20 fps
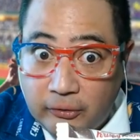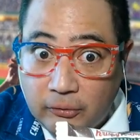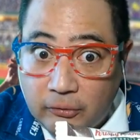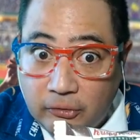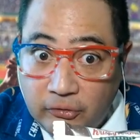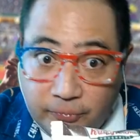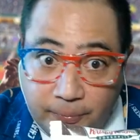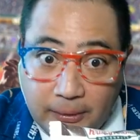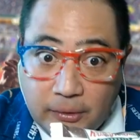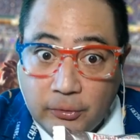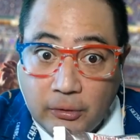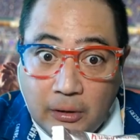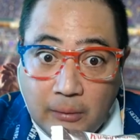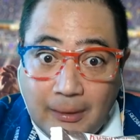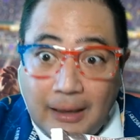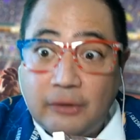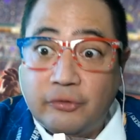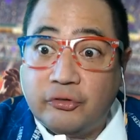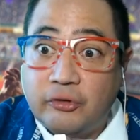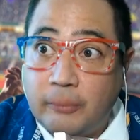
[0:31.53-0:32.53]
Krispy Kreme
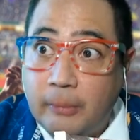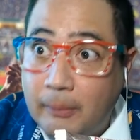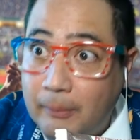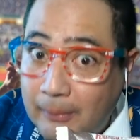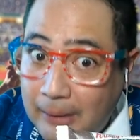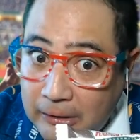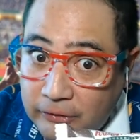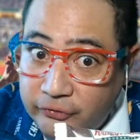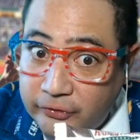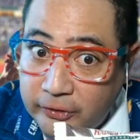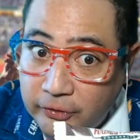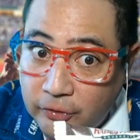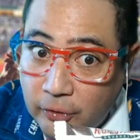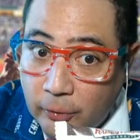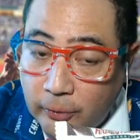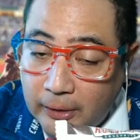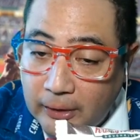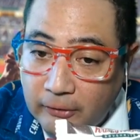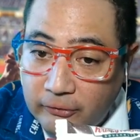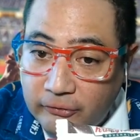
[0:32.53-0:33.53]
has some amazing
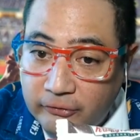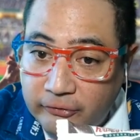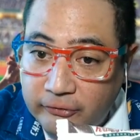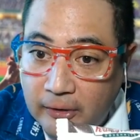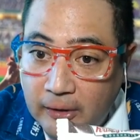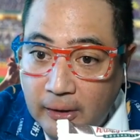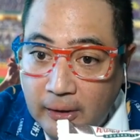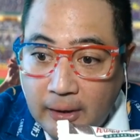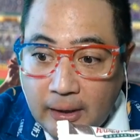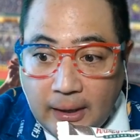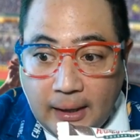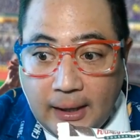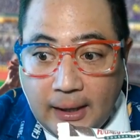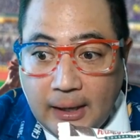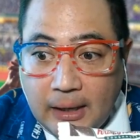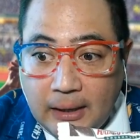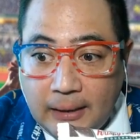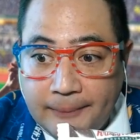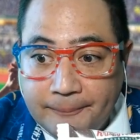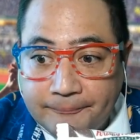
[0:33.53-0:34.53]
donuts.
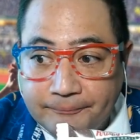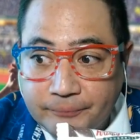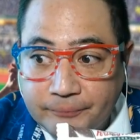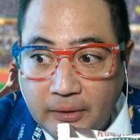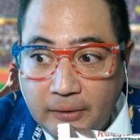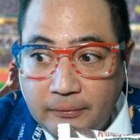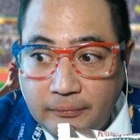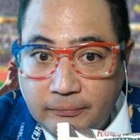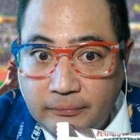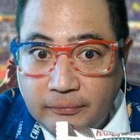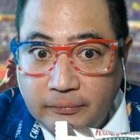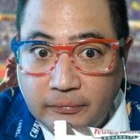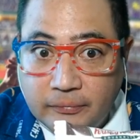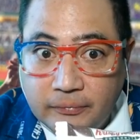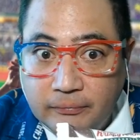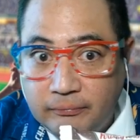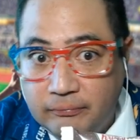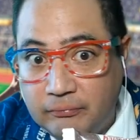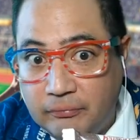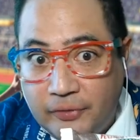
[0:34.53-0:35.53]

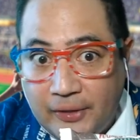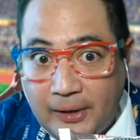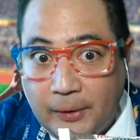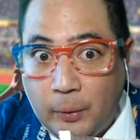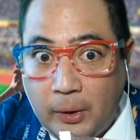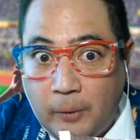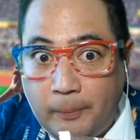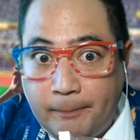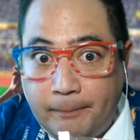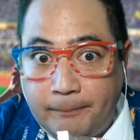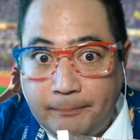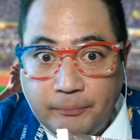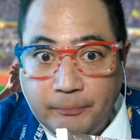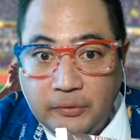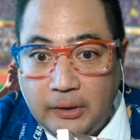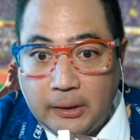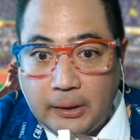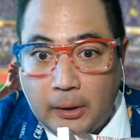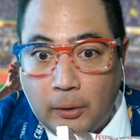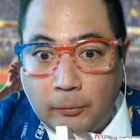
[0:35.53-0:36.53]
They will,
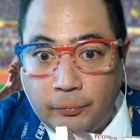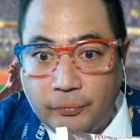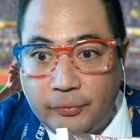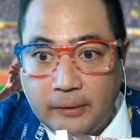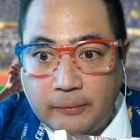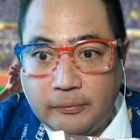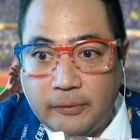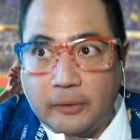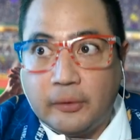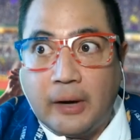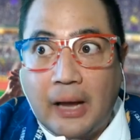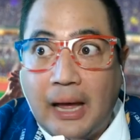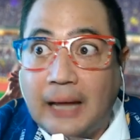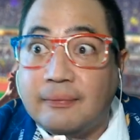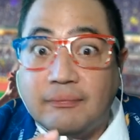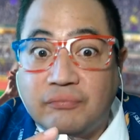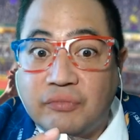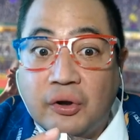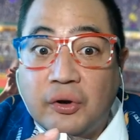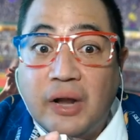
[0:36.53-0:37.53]
they're
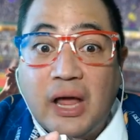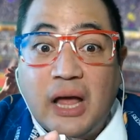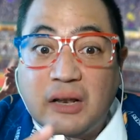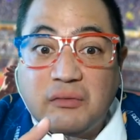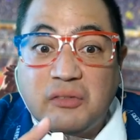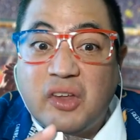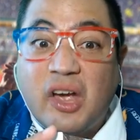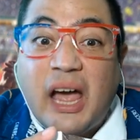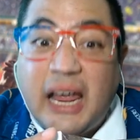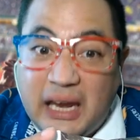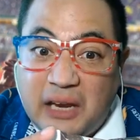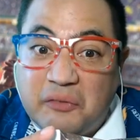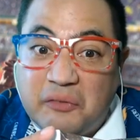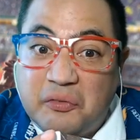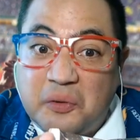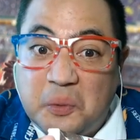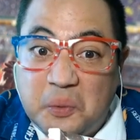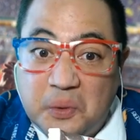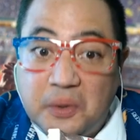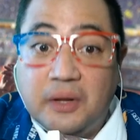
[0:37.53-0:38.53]
not diet
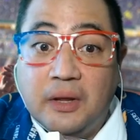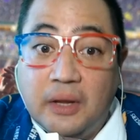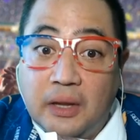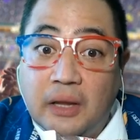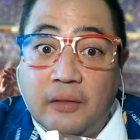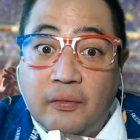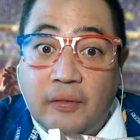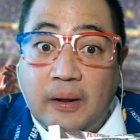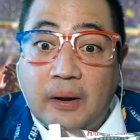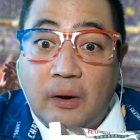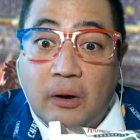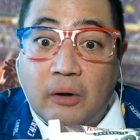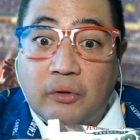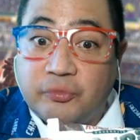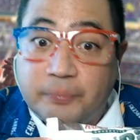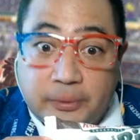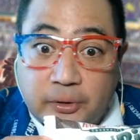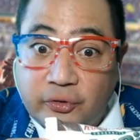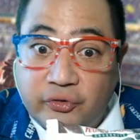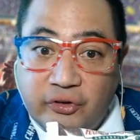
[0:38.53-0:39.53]
food. They are
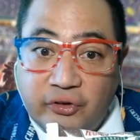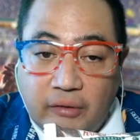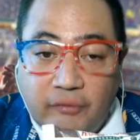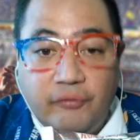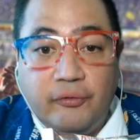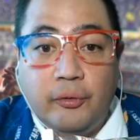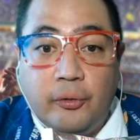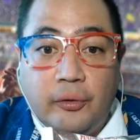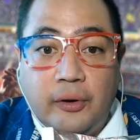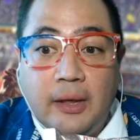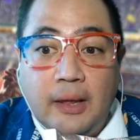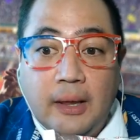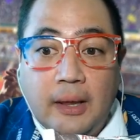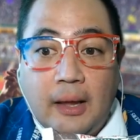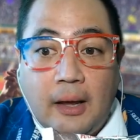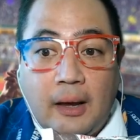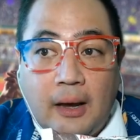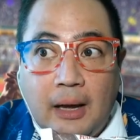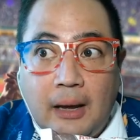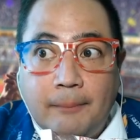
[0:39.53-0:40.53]
splurging food.
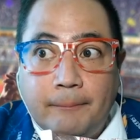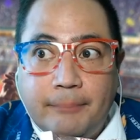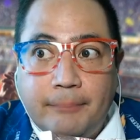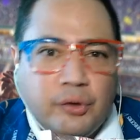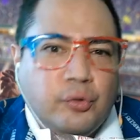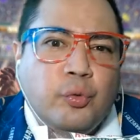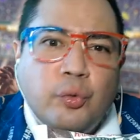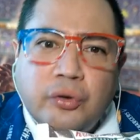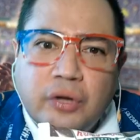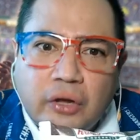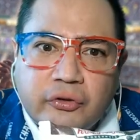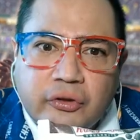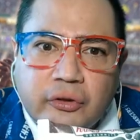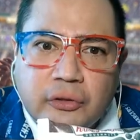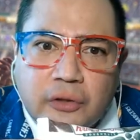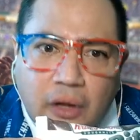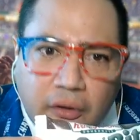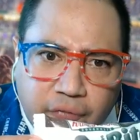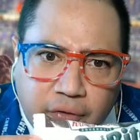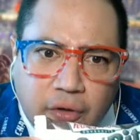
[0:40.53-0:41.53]
But who doesn't
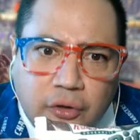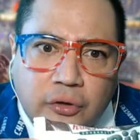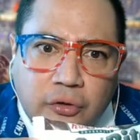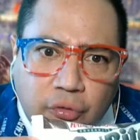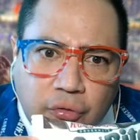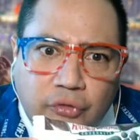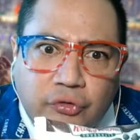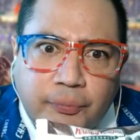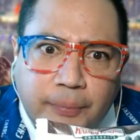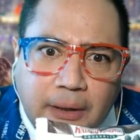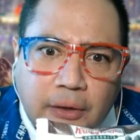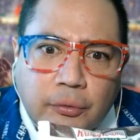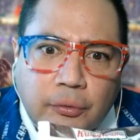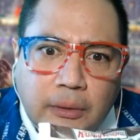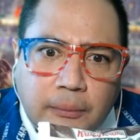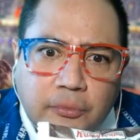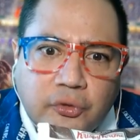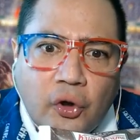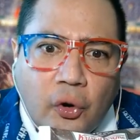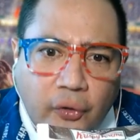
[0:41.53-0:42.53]
love a good Krispy
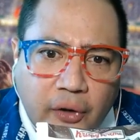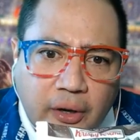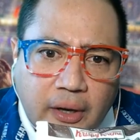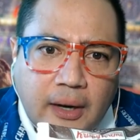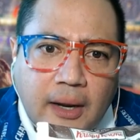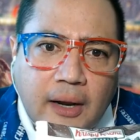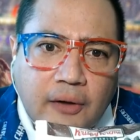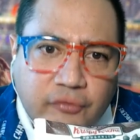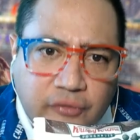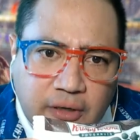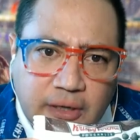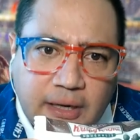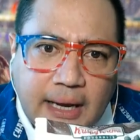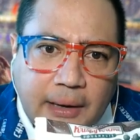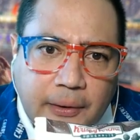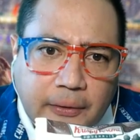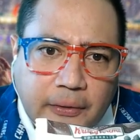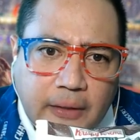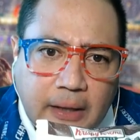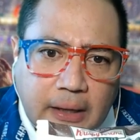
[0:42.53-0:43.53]
Kreme donut every now
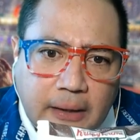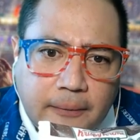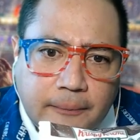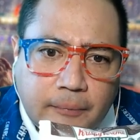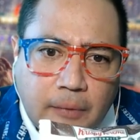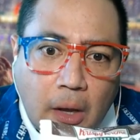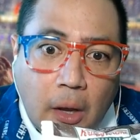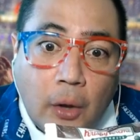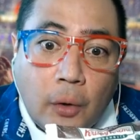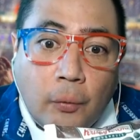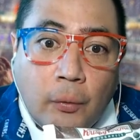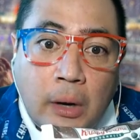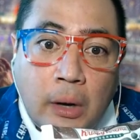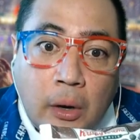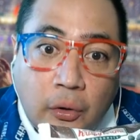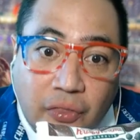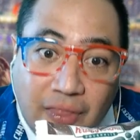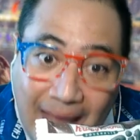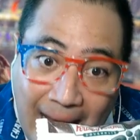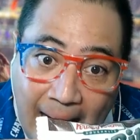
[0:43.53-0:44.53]
and then? Well,
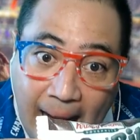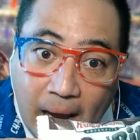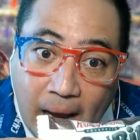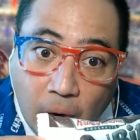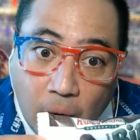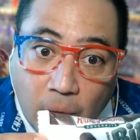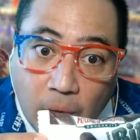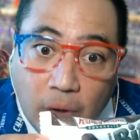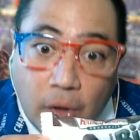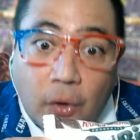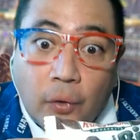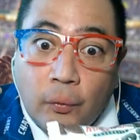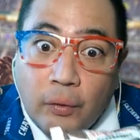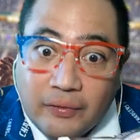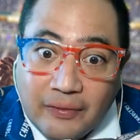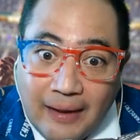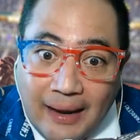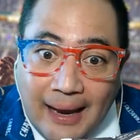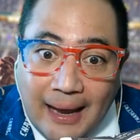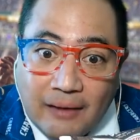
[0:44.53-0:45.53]
now what
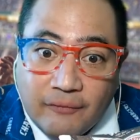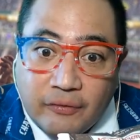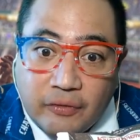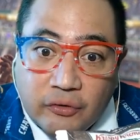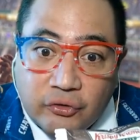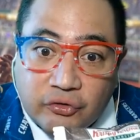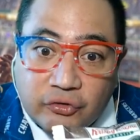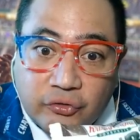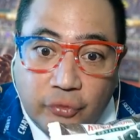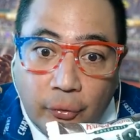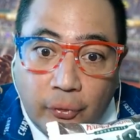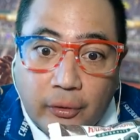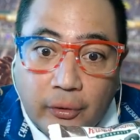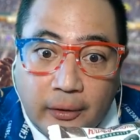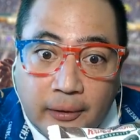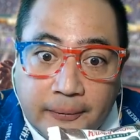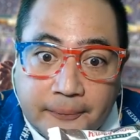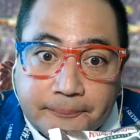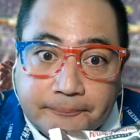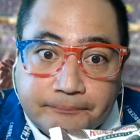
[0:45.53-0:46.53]
they have in the
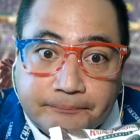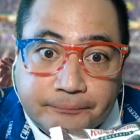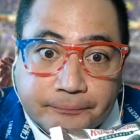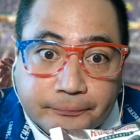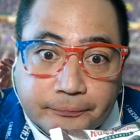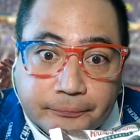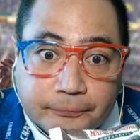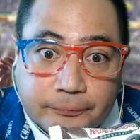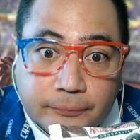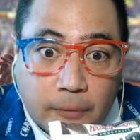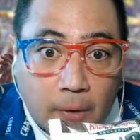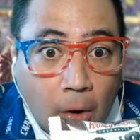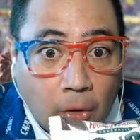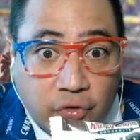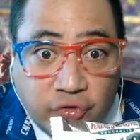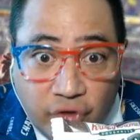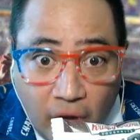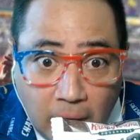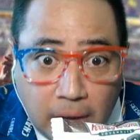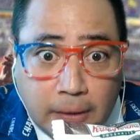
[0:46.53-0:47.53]
store are
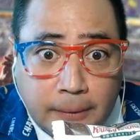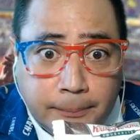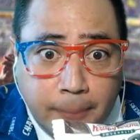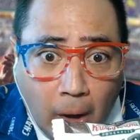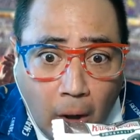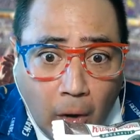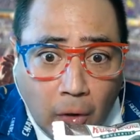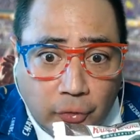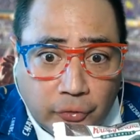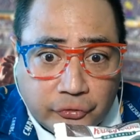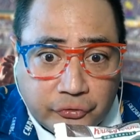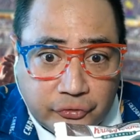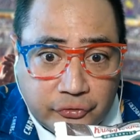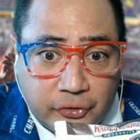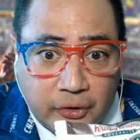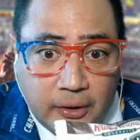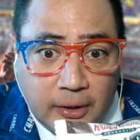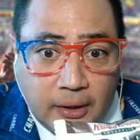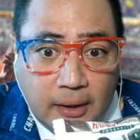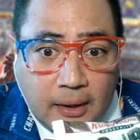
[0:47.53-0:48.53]
chocolate balls.
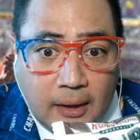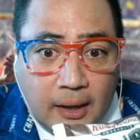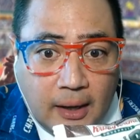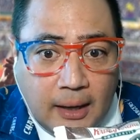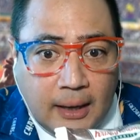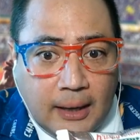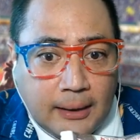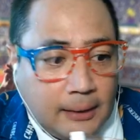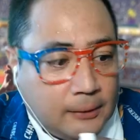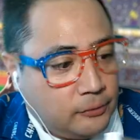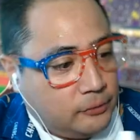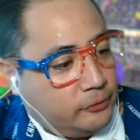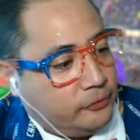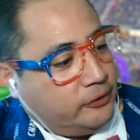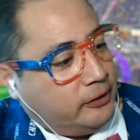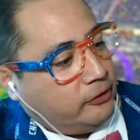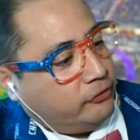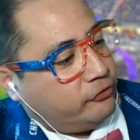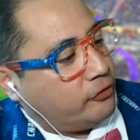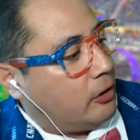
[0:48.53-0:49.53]

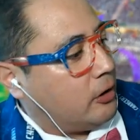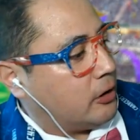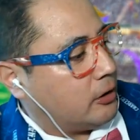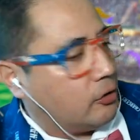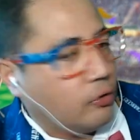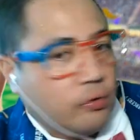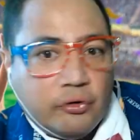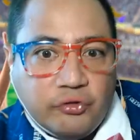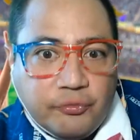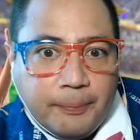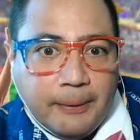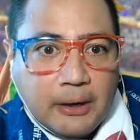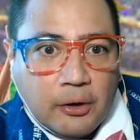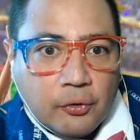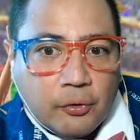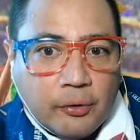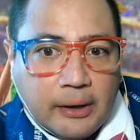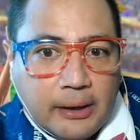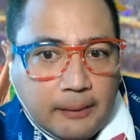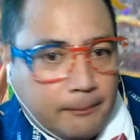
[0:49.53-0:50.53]
These are Krispy
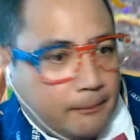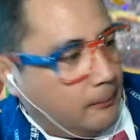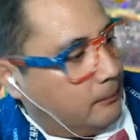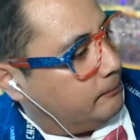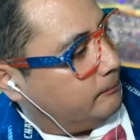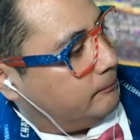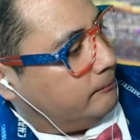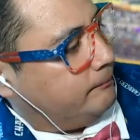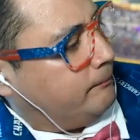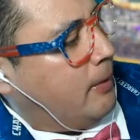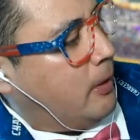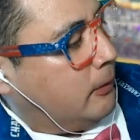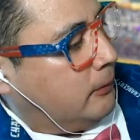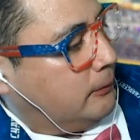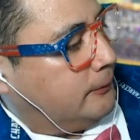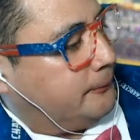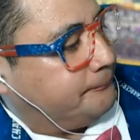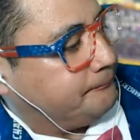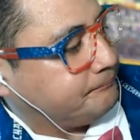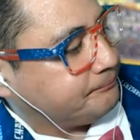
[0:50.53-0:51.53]
Kreme
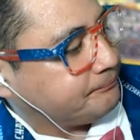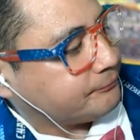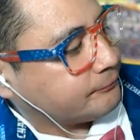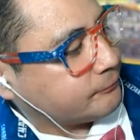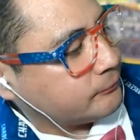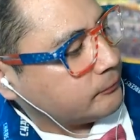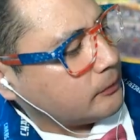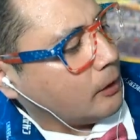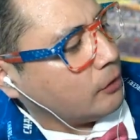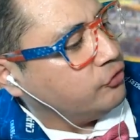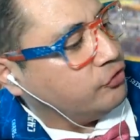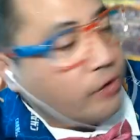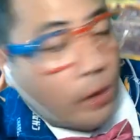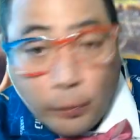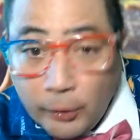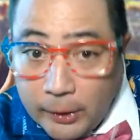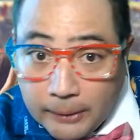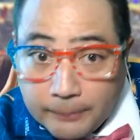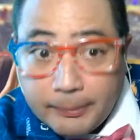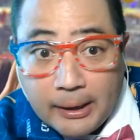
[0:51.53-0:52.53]

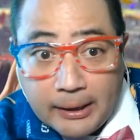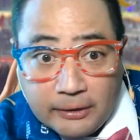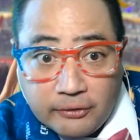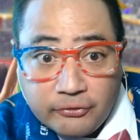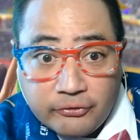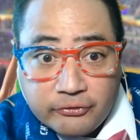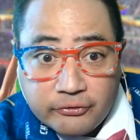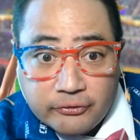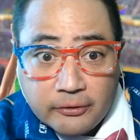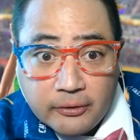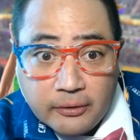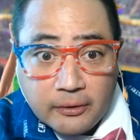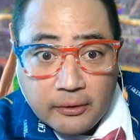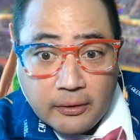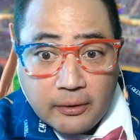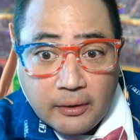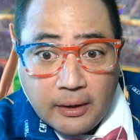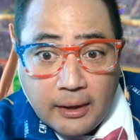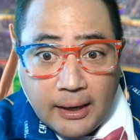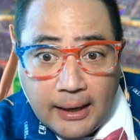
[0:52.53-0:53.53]
Doughnut Bites,
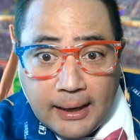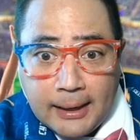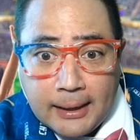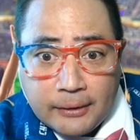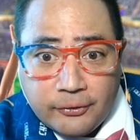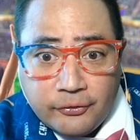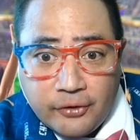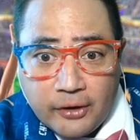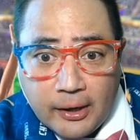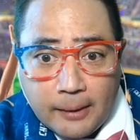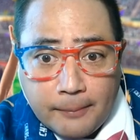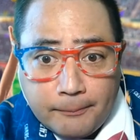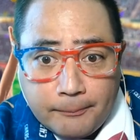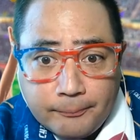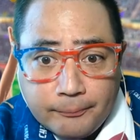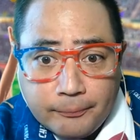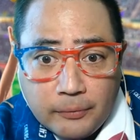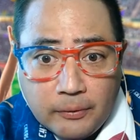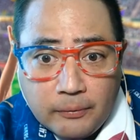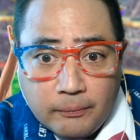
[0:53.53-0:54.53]
and
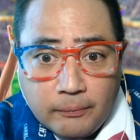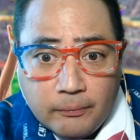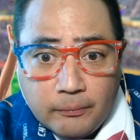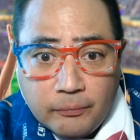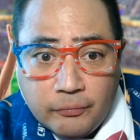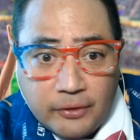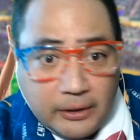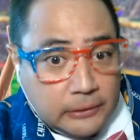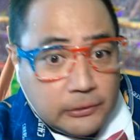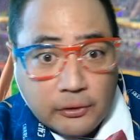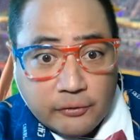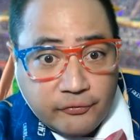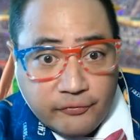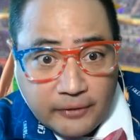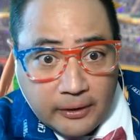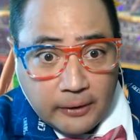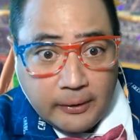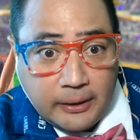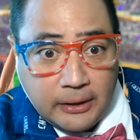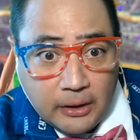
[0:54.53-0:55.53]
they look
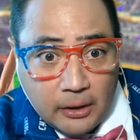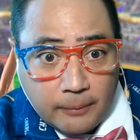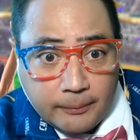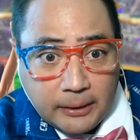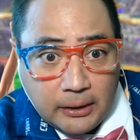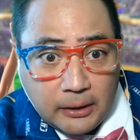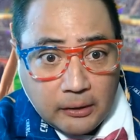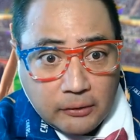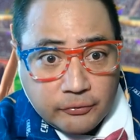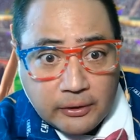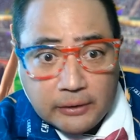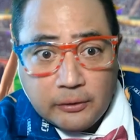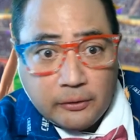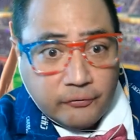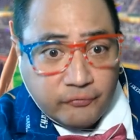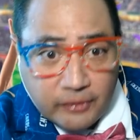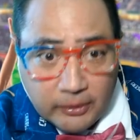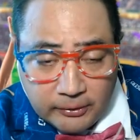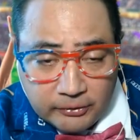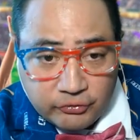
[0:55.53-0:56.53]
very yummy. They look
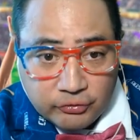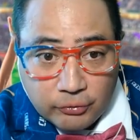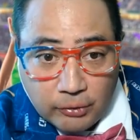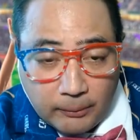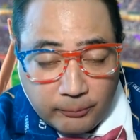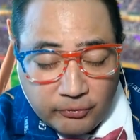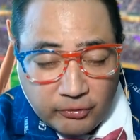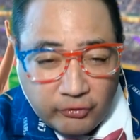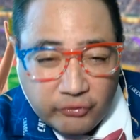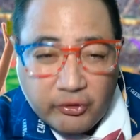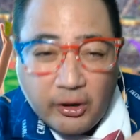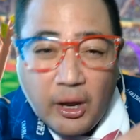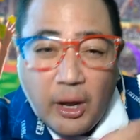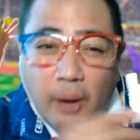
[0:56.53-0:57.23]
very scrumptious.